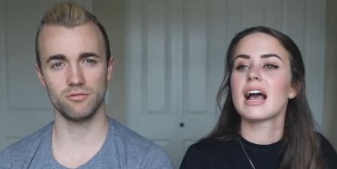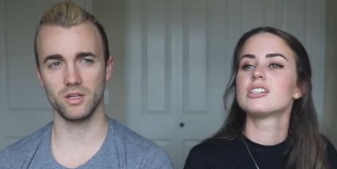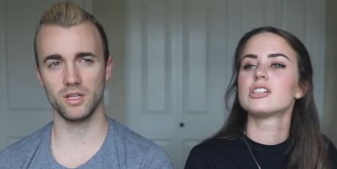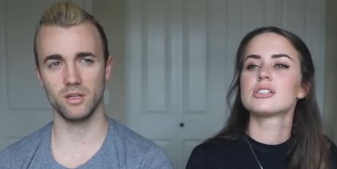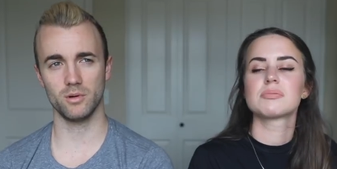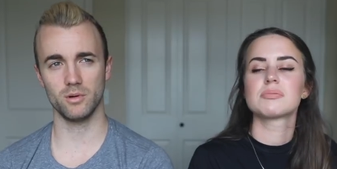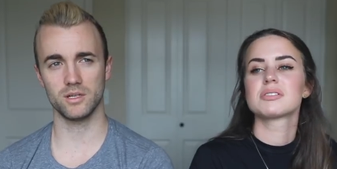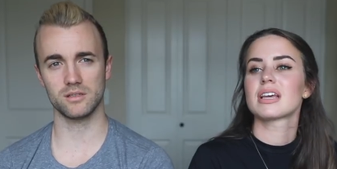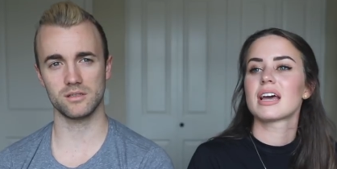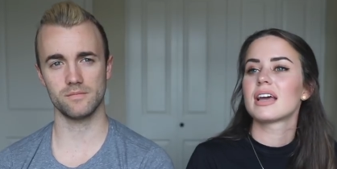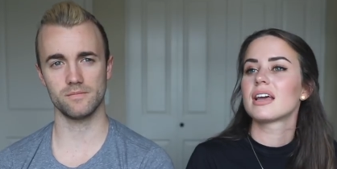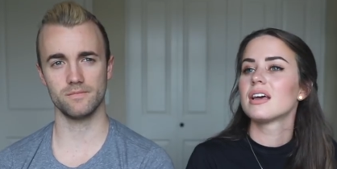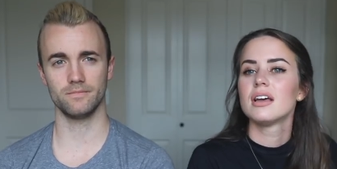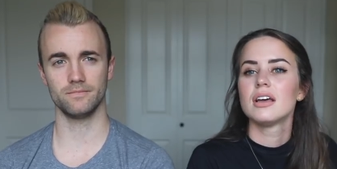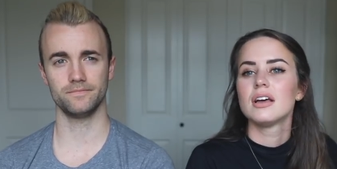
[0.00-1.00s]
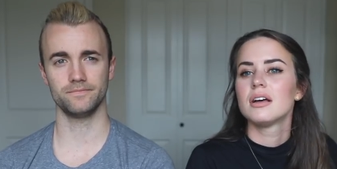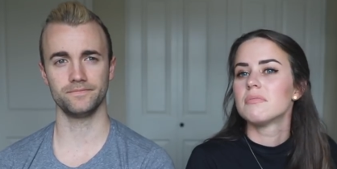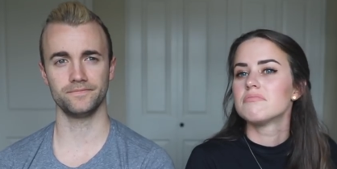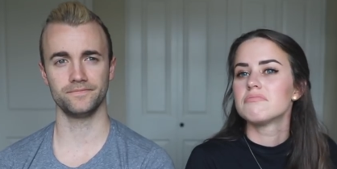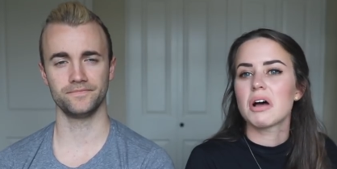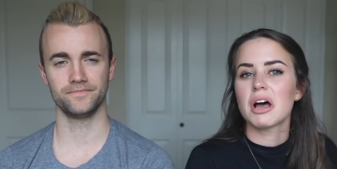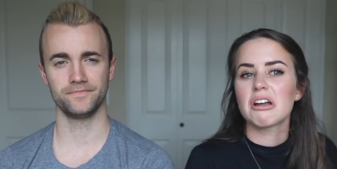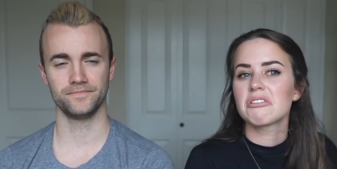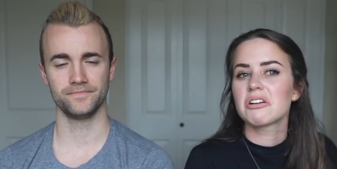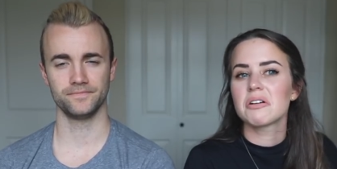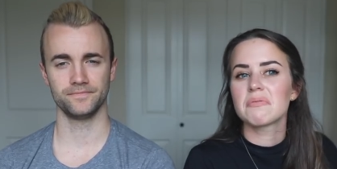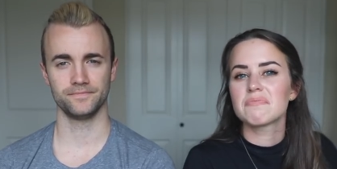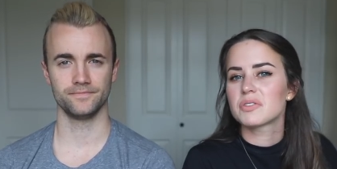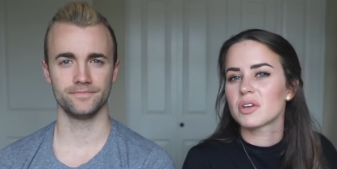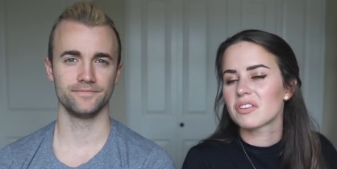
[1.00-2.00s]
Speaker 1: I just was like, I don't
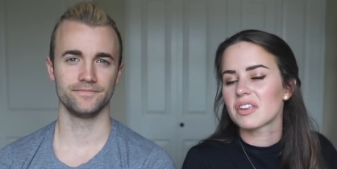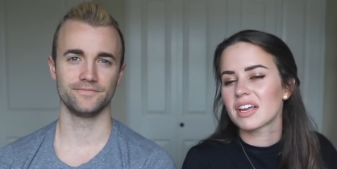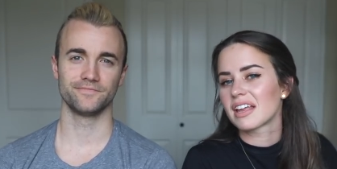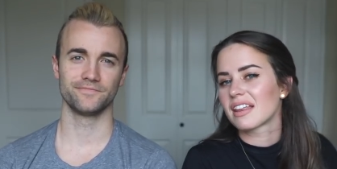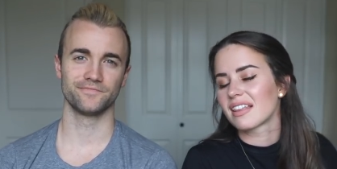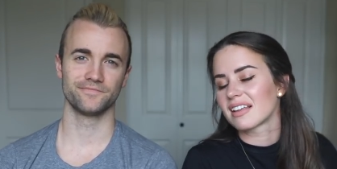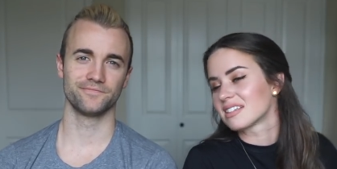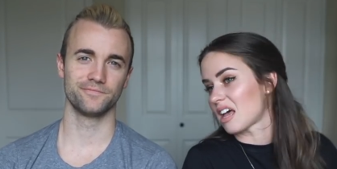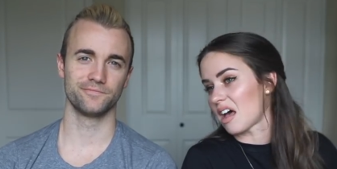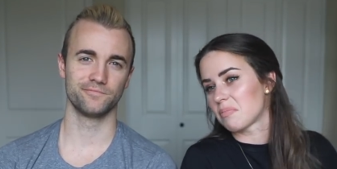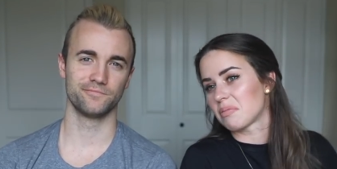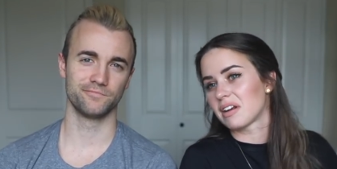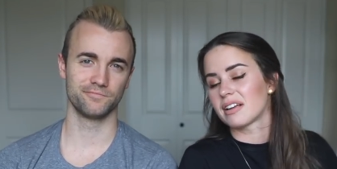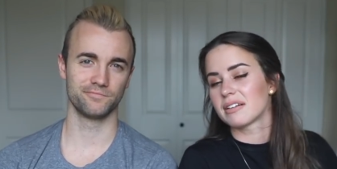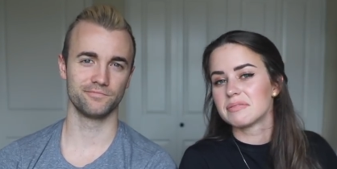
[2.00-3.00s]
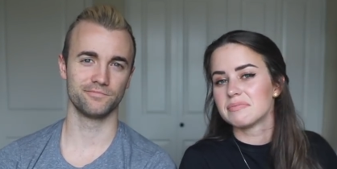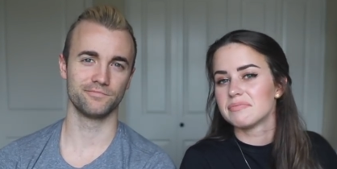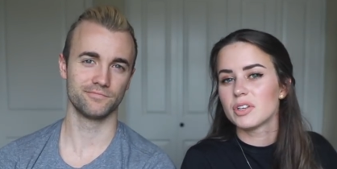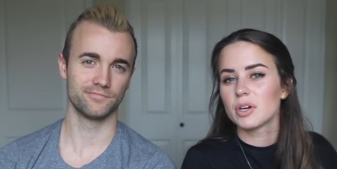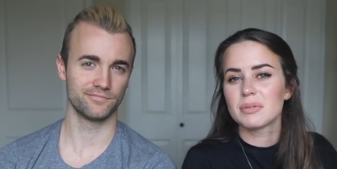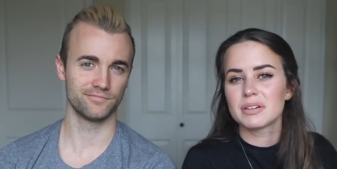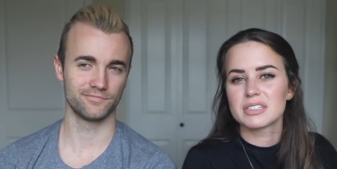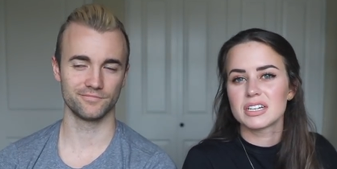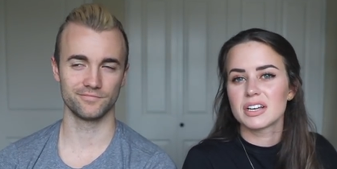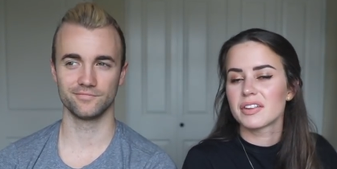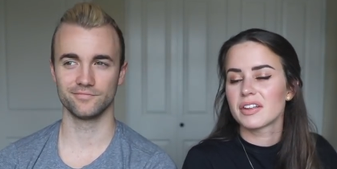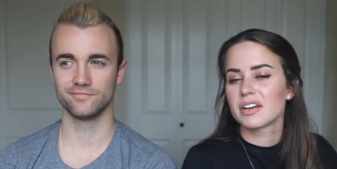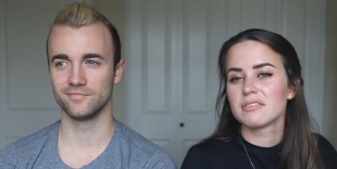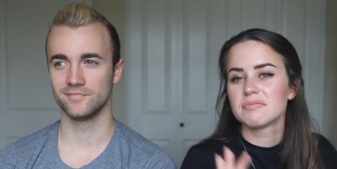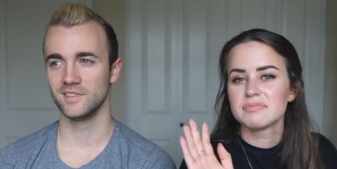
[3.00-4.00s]
know, don't think anything's happening. No big deal
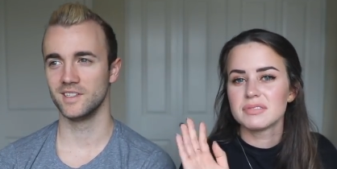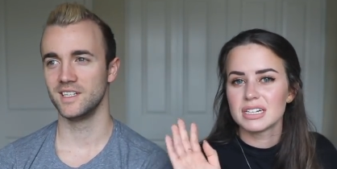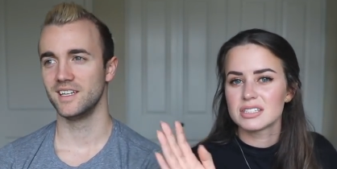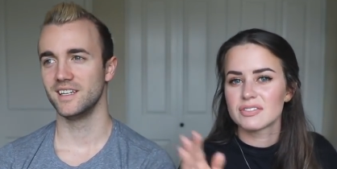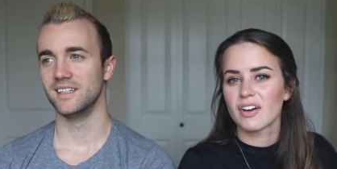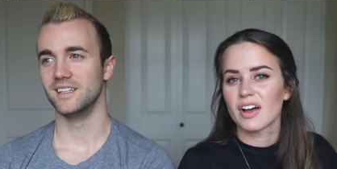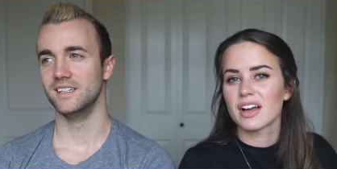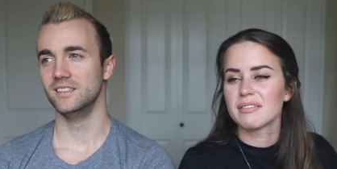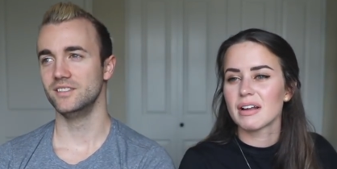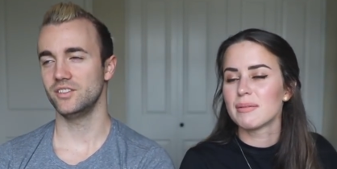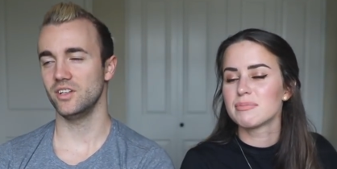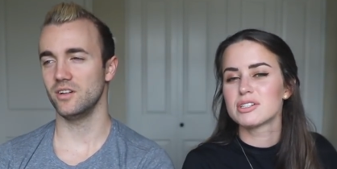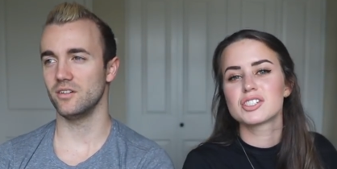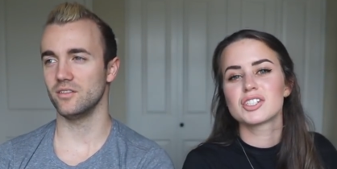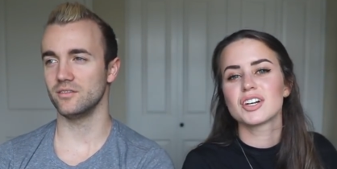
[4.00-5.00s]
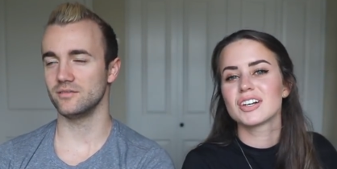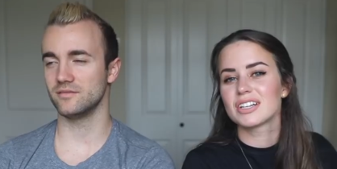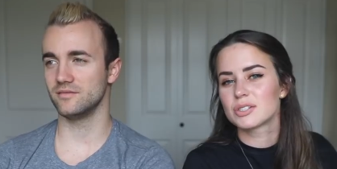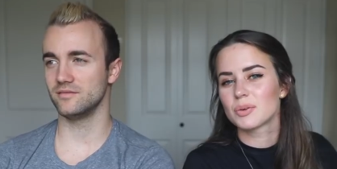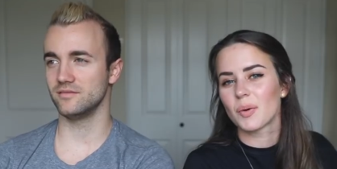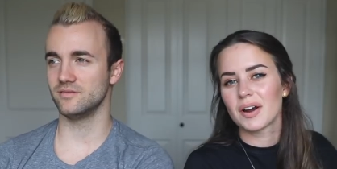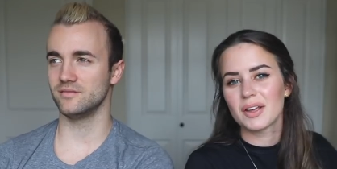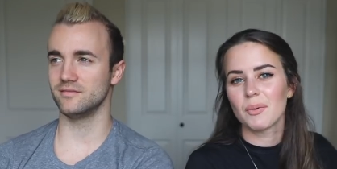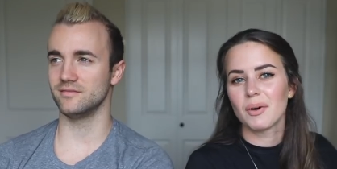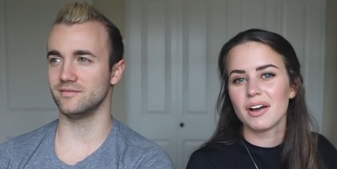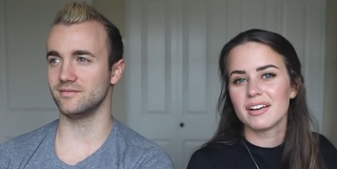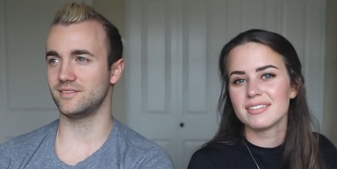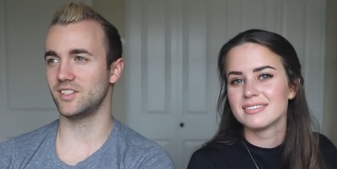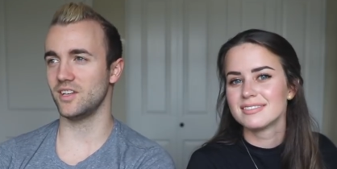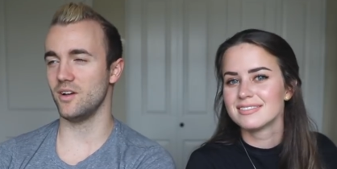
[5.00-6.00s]
though, it's fine. I'm so, just turning
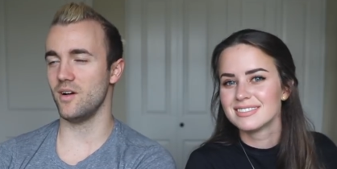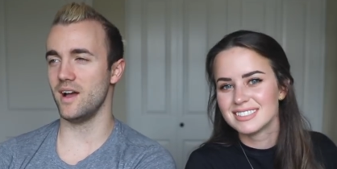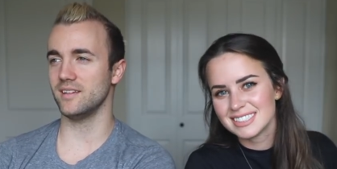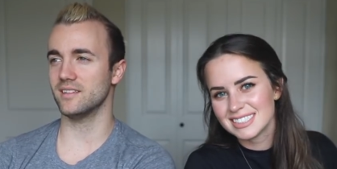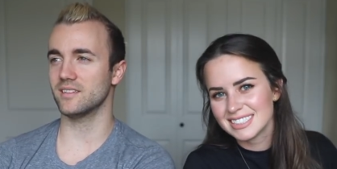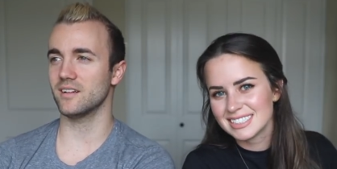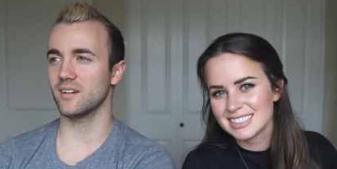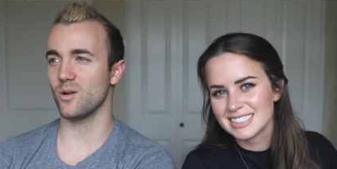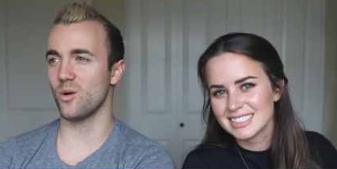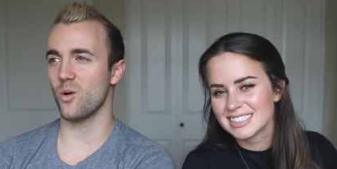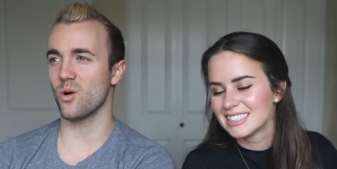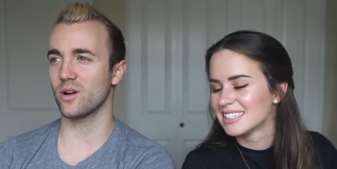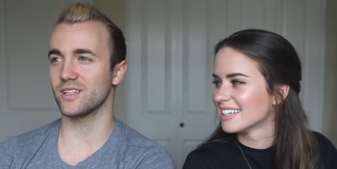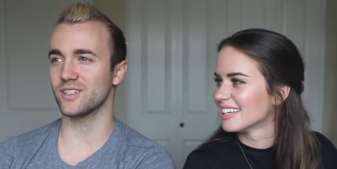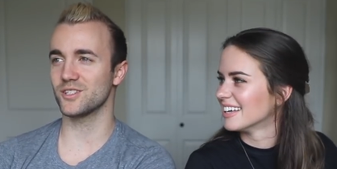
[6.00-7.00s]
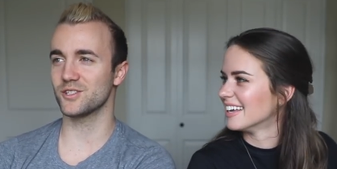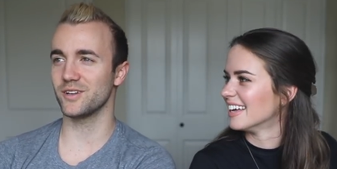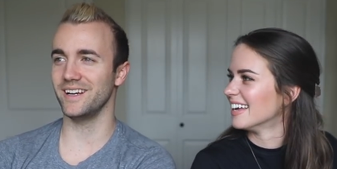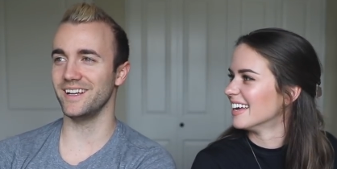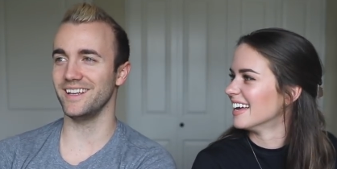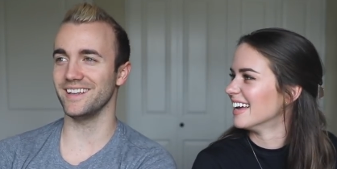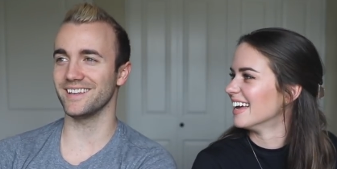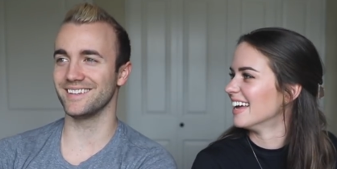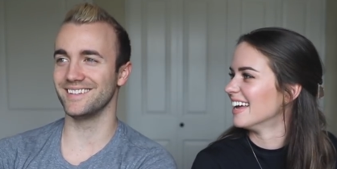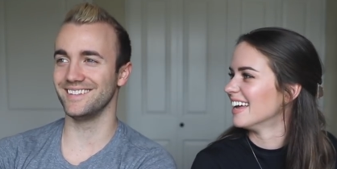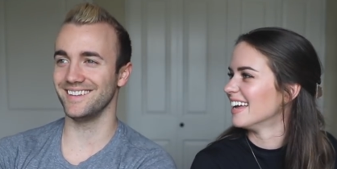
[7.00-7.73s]
21.
Speaker 2: So I started orchestrating,